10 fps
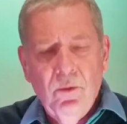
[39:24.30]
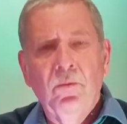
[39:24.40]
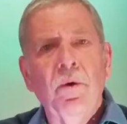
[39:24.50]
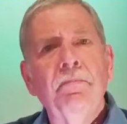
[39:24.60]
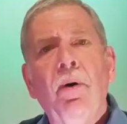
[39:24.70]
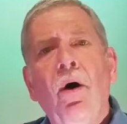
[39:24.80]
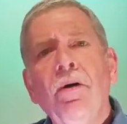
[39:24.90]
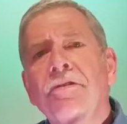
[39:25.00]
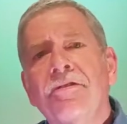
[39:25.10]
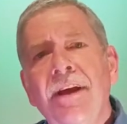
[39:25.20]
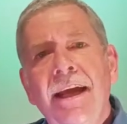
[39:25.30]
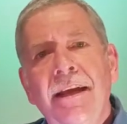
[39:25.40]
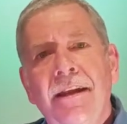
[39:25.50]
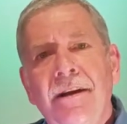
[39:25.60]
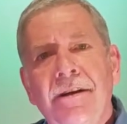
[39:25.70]
What Paul's saying
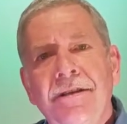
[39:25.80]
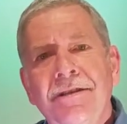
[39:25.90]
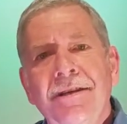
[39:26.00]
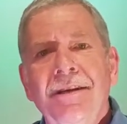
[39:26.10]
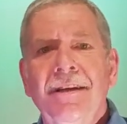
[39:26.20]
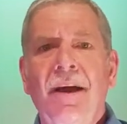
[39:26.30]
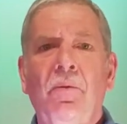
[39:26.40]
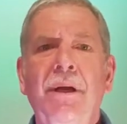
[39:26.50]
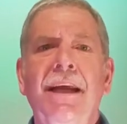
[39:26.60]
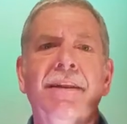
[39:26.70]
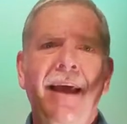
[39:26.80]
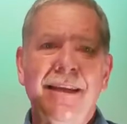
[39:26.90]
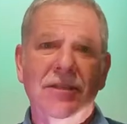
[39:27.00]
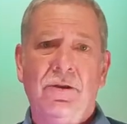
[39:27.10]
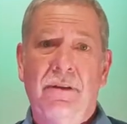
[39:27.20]
there is that we need that
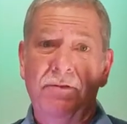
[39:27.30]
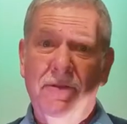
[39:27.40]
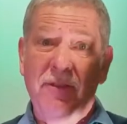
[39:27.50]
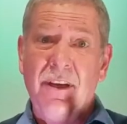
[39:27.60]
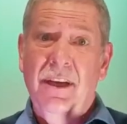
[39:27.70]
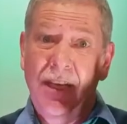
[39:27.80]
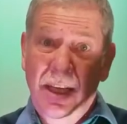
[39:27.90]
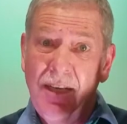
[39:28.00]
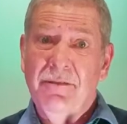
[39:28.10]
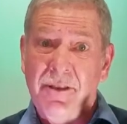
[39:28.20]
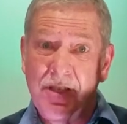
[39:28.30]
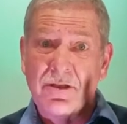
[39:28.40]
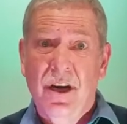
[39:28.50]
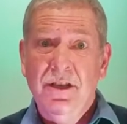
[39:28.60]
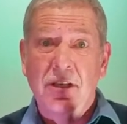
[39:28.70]
sort of
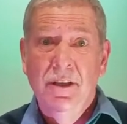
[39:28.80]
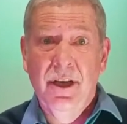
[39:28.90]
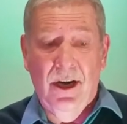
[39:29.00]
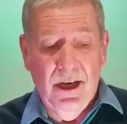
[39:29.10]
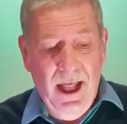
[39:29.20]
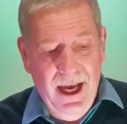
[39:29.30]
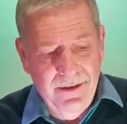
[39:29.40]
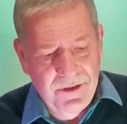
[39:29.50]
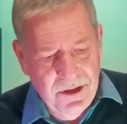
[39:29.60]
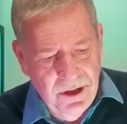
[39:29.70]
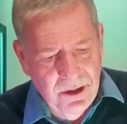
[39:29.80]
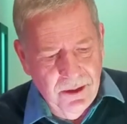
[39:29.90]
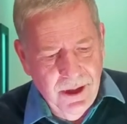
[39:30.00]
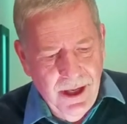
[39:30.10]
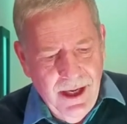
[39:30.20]
infrastructure in our lives too.
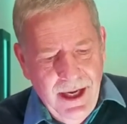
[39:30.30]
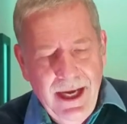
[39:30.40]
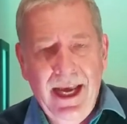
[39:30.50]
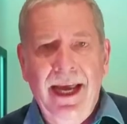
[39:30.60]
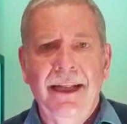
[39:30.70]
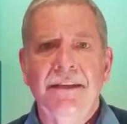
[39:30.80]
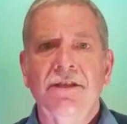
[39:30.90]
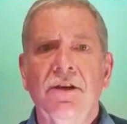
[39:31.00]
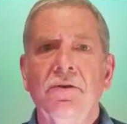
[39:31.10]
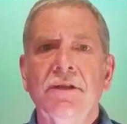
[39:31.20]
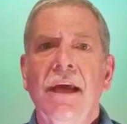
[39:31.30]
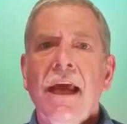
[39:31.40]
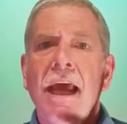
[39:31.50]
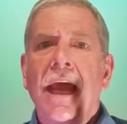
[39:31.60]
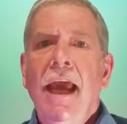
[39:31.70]
And it's those
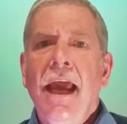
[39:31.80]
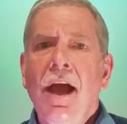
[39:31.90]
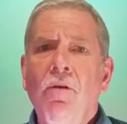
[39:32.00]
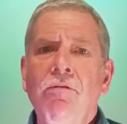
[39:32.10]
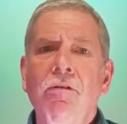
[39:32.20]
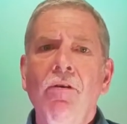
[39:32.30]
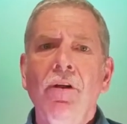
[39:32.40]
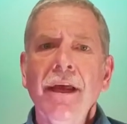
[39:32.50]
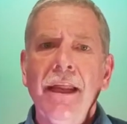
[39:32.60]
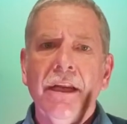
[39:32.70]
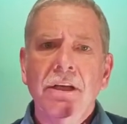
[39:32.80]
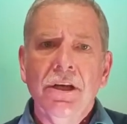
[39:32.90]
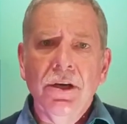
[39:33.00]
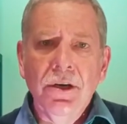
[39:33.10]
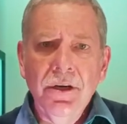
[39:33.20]
helpful and
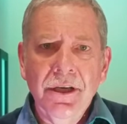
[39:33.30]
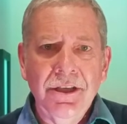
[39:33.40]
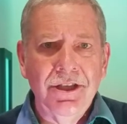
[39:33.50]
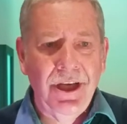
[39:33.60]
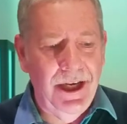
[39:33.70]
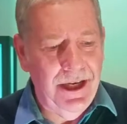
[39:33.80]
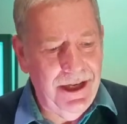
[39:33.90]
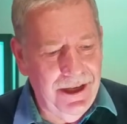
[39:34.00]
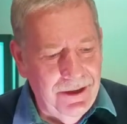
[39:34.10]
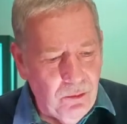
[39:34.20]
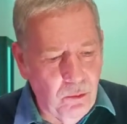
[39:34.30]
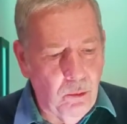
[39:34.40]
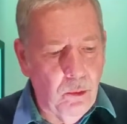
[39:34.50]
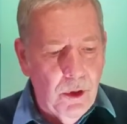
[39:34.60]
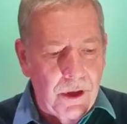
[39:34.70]
encouraging
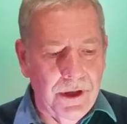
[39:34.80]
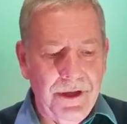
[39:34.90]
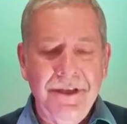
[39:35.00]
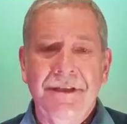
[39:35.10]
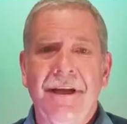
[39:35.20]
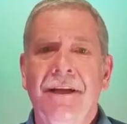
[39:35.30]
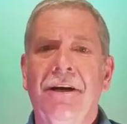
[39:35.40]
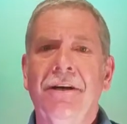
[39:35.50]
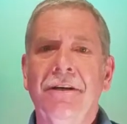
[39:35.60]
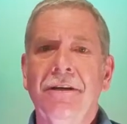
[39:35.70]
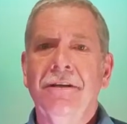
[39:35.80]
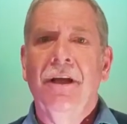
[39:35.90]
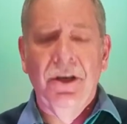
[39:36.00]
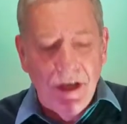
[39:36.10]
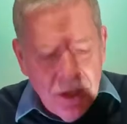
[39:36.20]
words that are
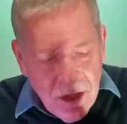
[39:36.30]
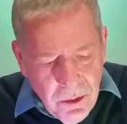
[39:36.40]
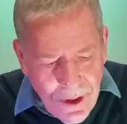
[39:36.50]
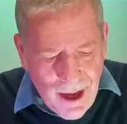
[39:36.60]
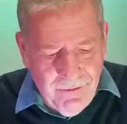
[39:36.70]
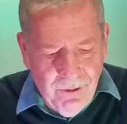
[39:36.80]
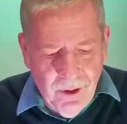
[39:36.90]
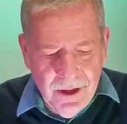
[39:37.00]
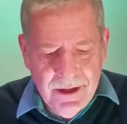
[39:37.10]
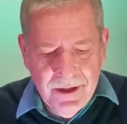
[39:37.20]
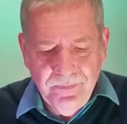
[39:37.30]
going to do that for us.